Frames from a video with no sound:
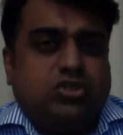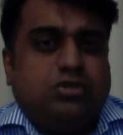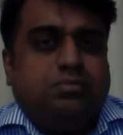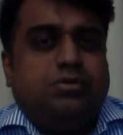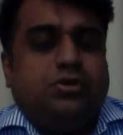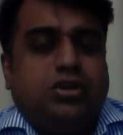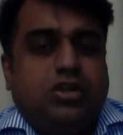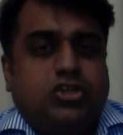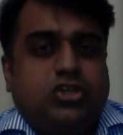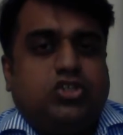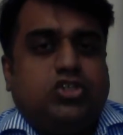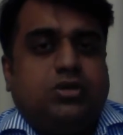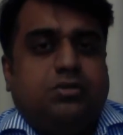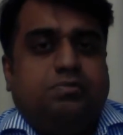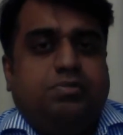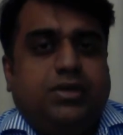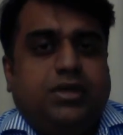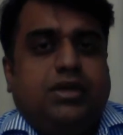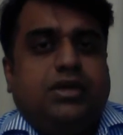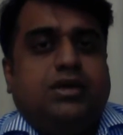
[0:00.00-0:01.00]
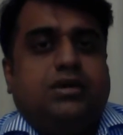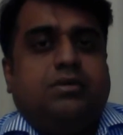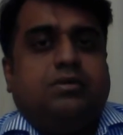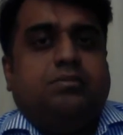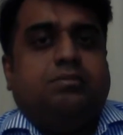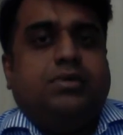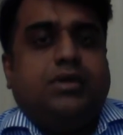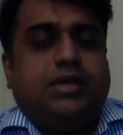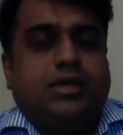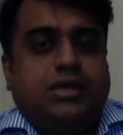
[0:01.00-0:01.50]
tribulation period
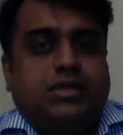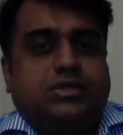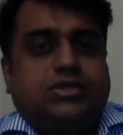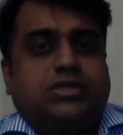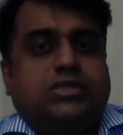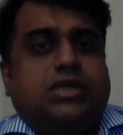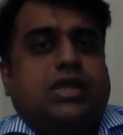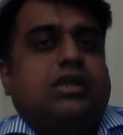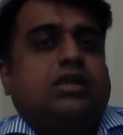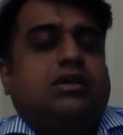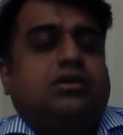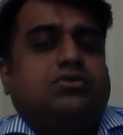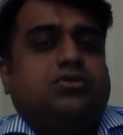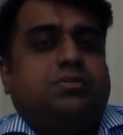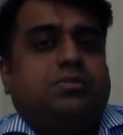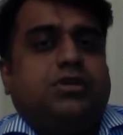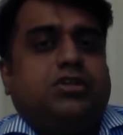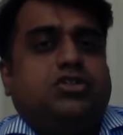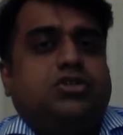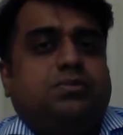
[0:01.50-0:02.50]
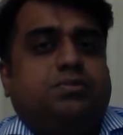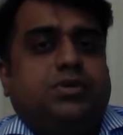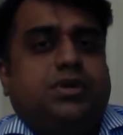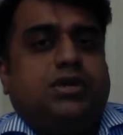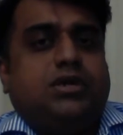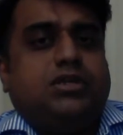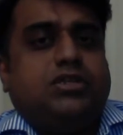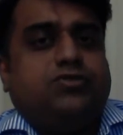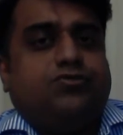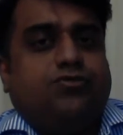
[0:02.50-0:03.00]
begins. And the tribulation
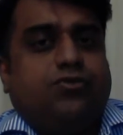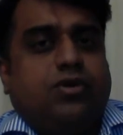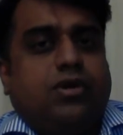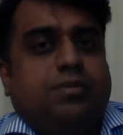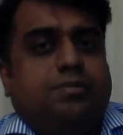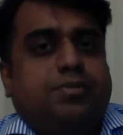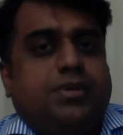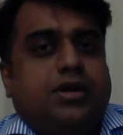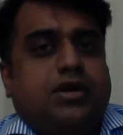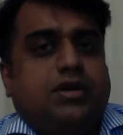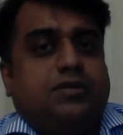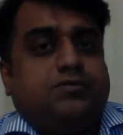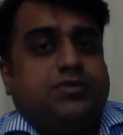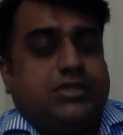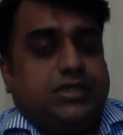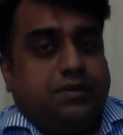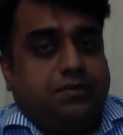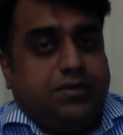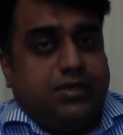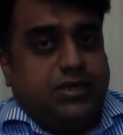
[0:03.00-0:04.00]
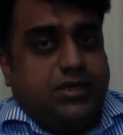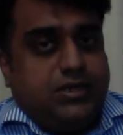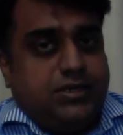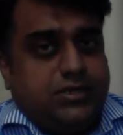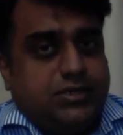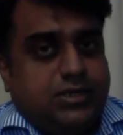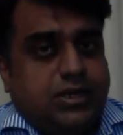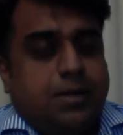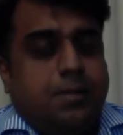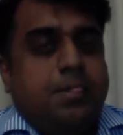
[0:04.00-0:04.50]
period is for a period of 7
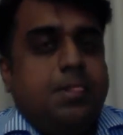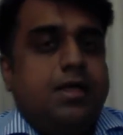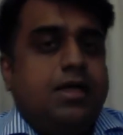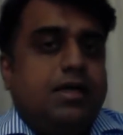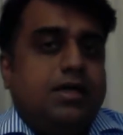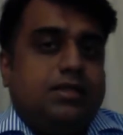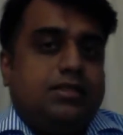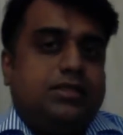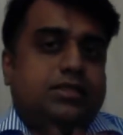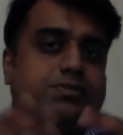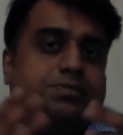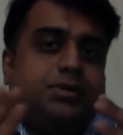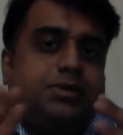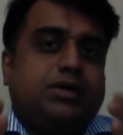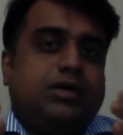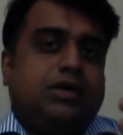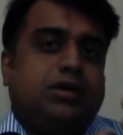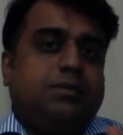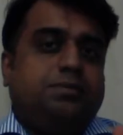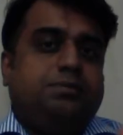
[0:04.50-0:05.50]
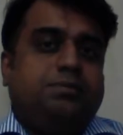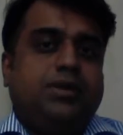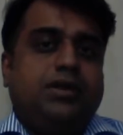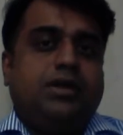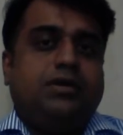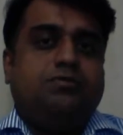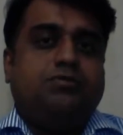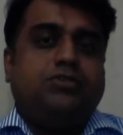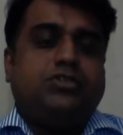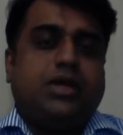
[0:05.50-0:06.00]
years. Now, this particular
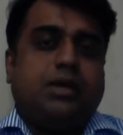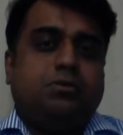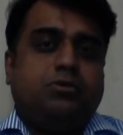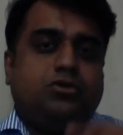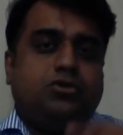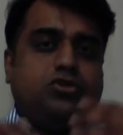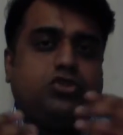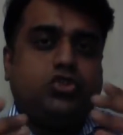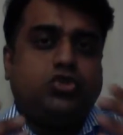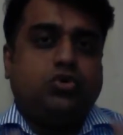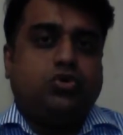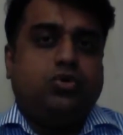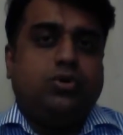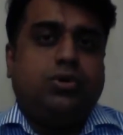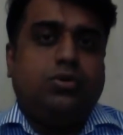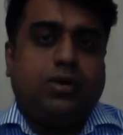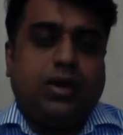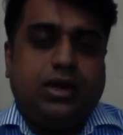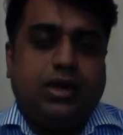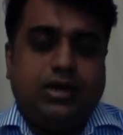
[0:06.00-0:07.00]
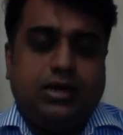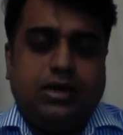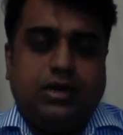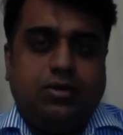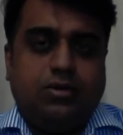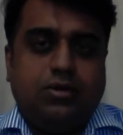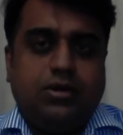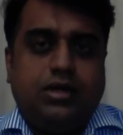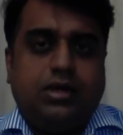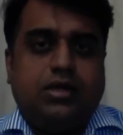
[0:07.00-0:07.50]
period, which I'm going to show you right
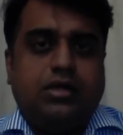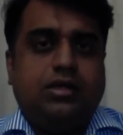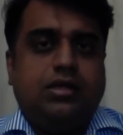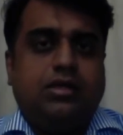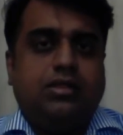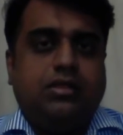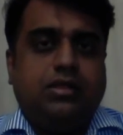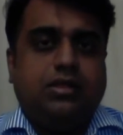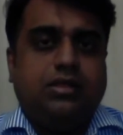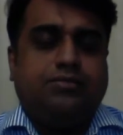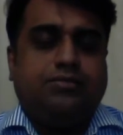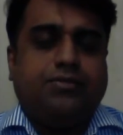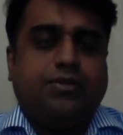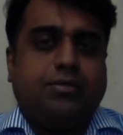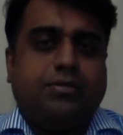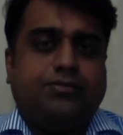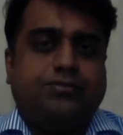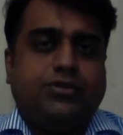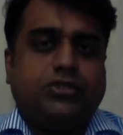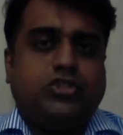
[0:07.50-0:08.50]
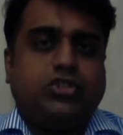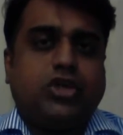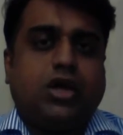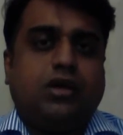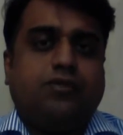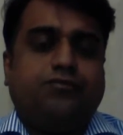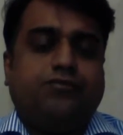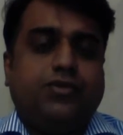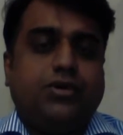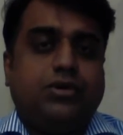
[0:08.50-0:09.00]
now in the form of a
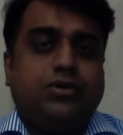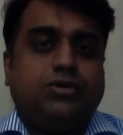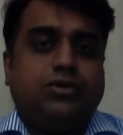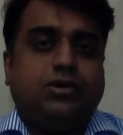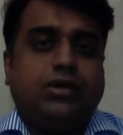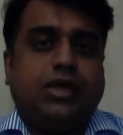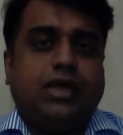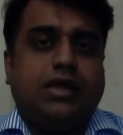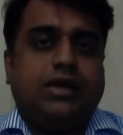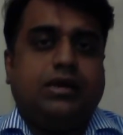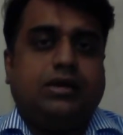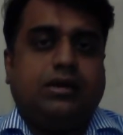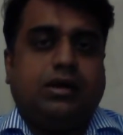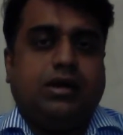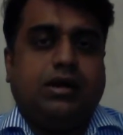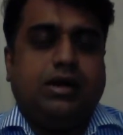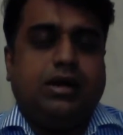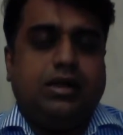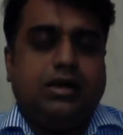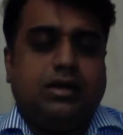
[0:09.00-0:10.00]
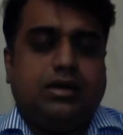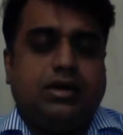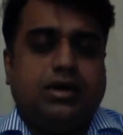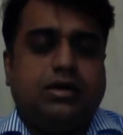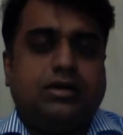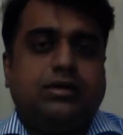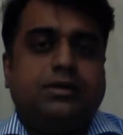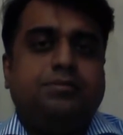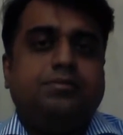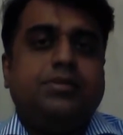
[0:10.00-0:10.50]
chart for you to get it clear
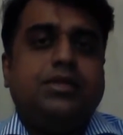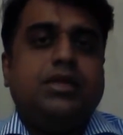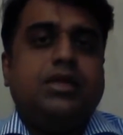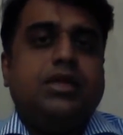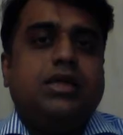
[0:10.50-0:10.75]
cut,